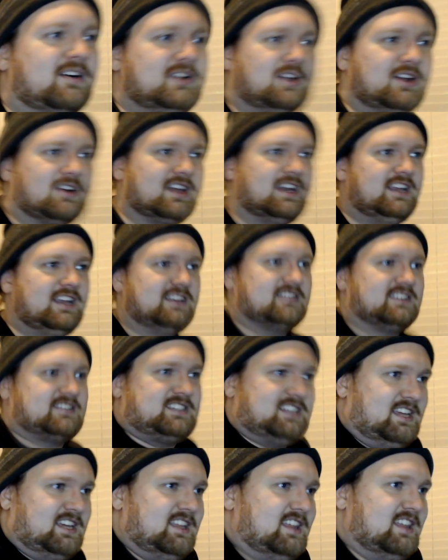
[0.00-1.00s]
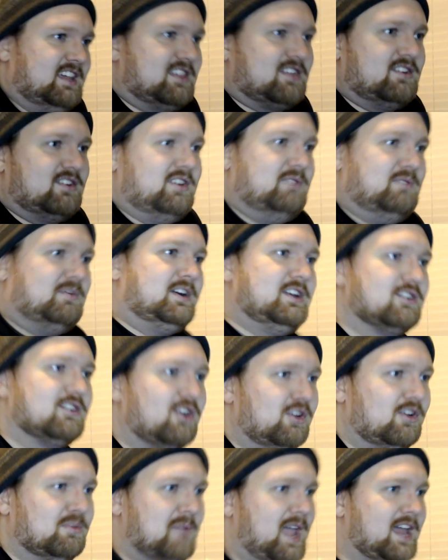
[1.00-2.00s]
to see the 31-year-old man
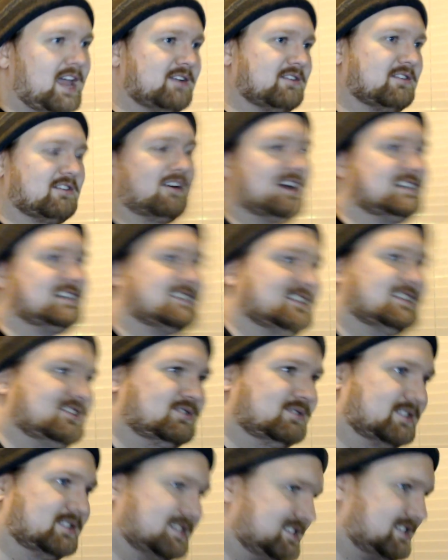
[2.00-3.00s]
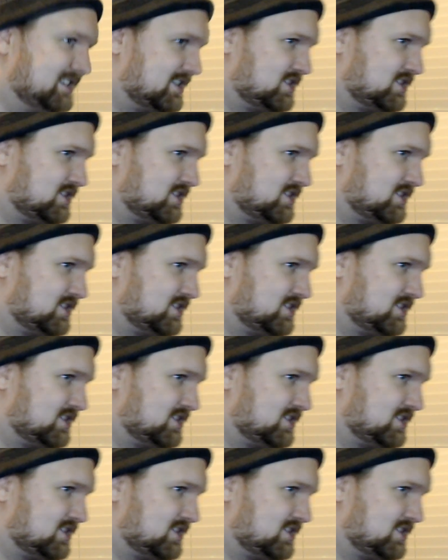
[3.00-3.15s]
regress into a 6-year-old